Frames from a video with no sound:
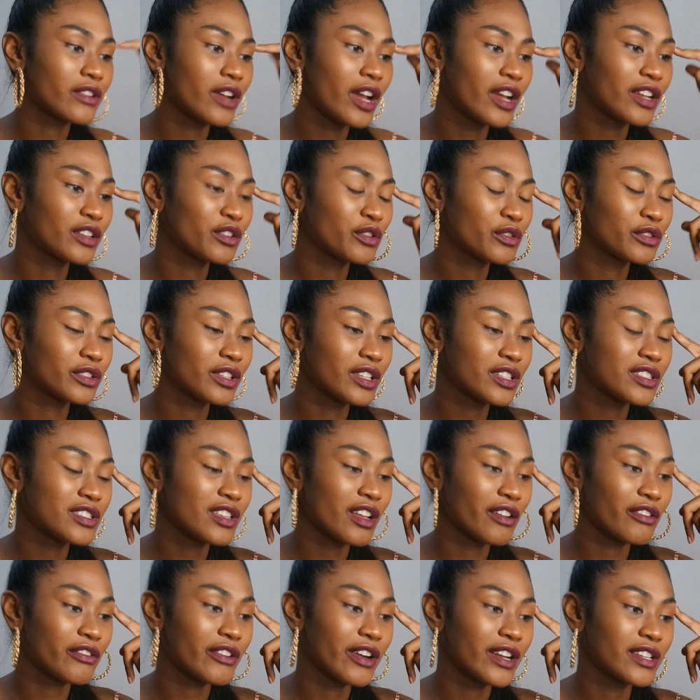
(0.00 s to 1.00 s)
I know that's
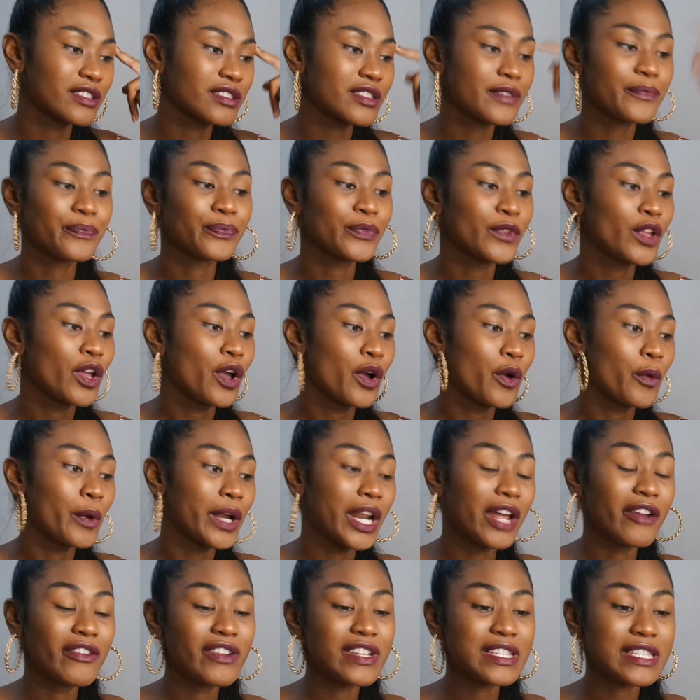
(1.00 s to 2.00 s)
not Grant.
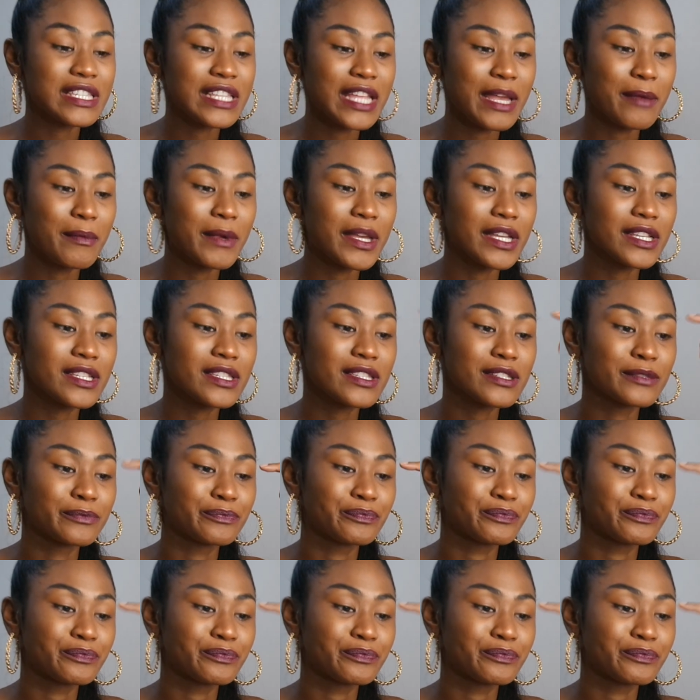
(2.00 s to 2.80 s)
Whatever his name is.